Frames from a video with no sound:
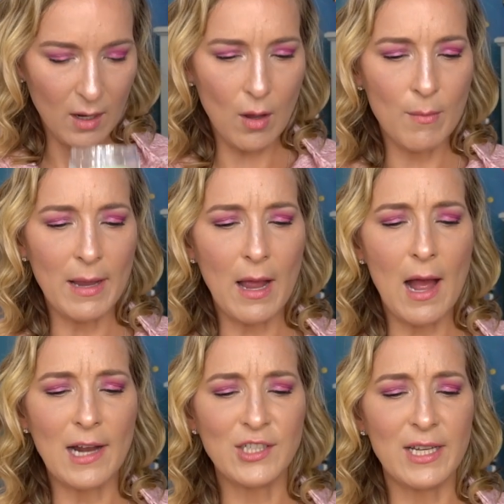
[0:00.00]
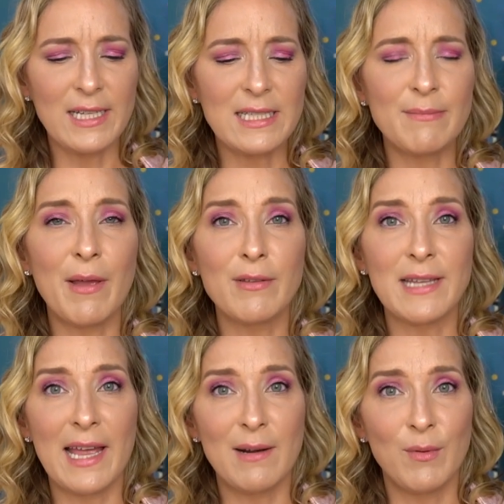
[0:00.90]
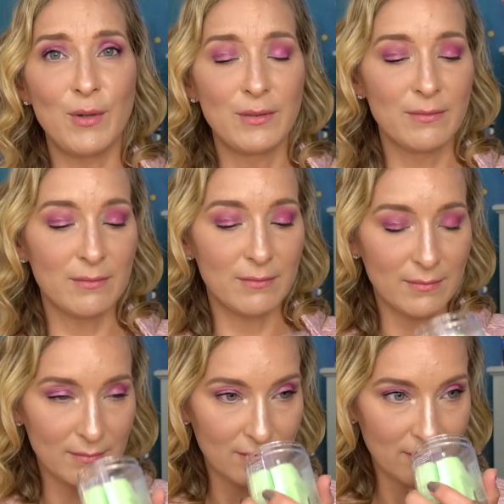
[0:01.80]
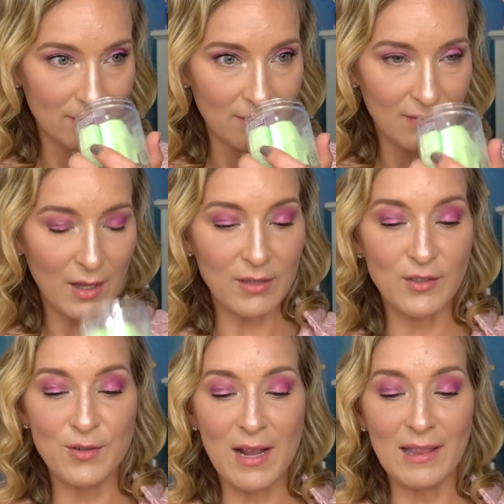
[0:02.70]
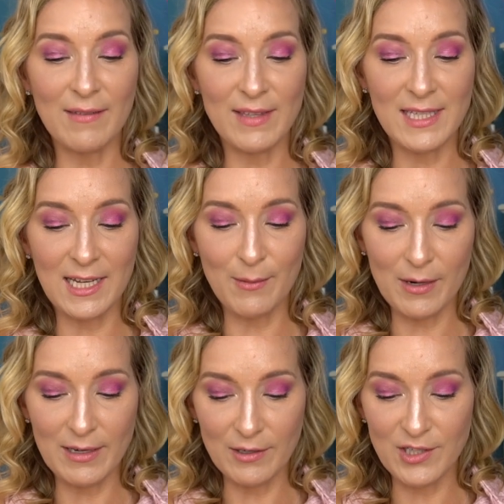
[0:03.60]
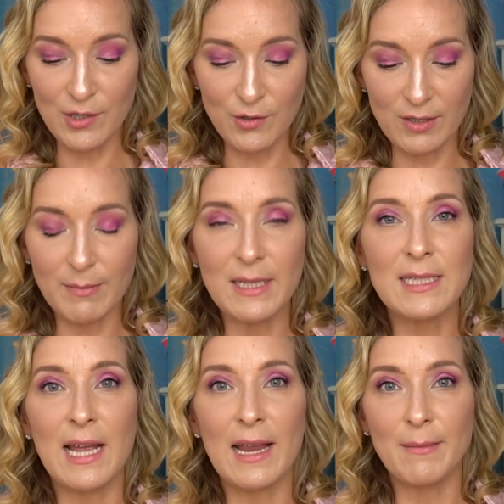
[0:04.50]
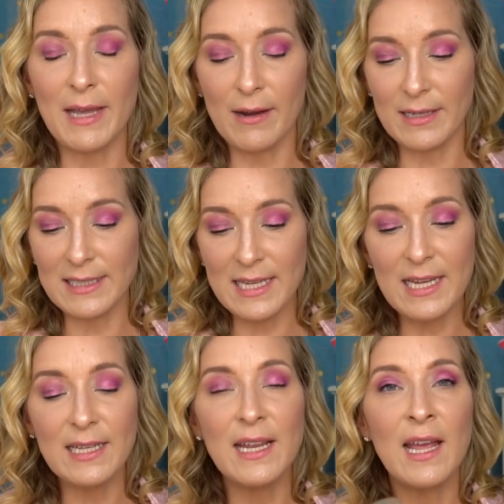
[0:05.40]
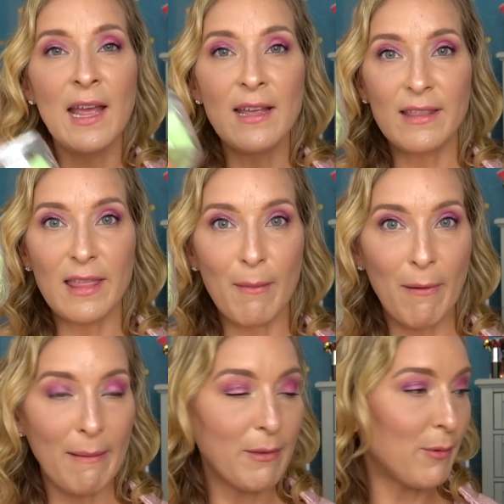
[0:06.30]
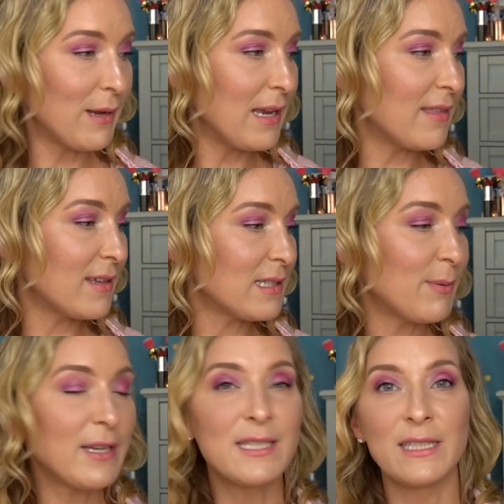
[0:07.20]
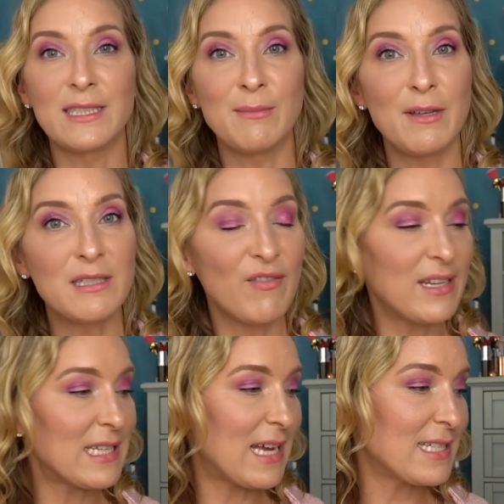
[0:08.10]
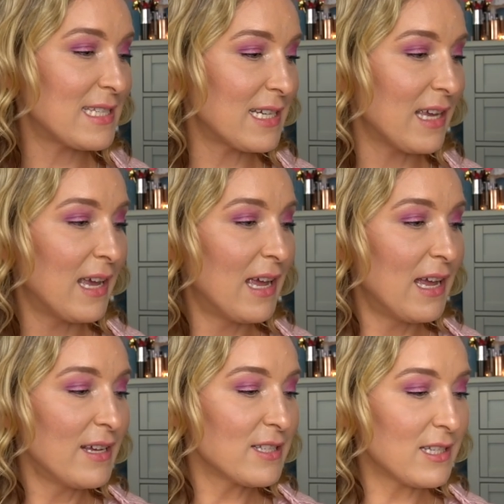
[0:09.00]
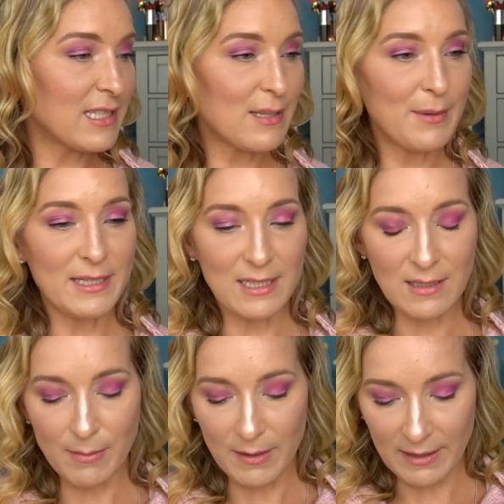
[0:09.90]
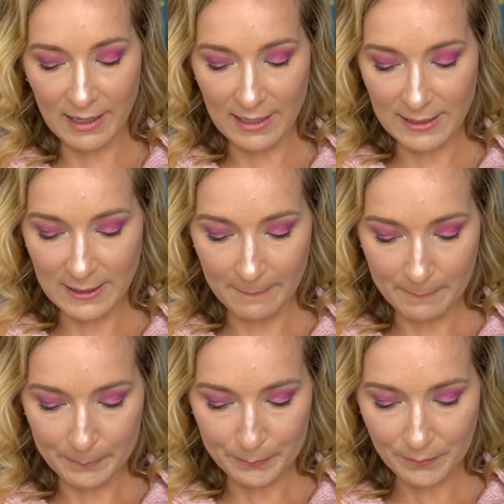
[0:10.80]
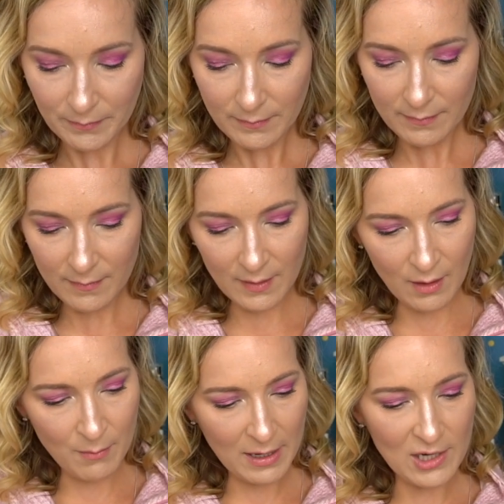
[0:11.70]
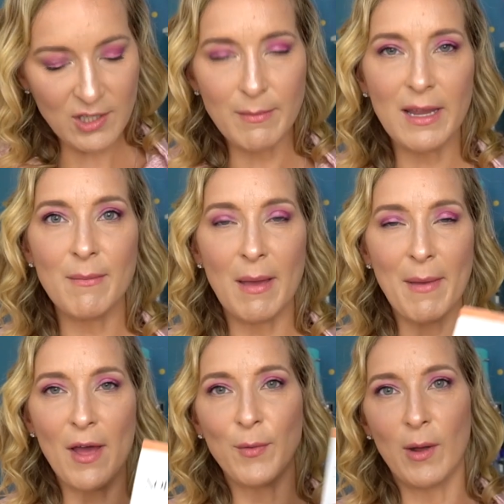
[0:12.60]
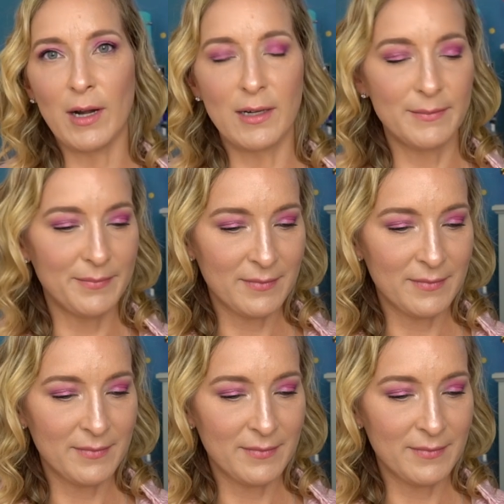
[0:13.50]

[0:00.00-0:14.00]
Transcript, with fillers: Oh my gosh, it smells edible do not leave this anywhere near children because I am guaranteeing that they probably will eat this because it smells fantastic. So let's see what it says about these. Oh my gosh, they're making my mouth water.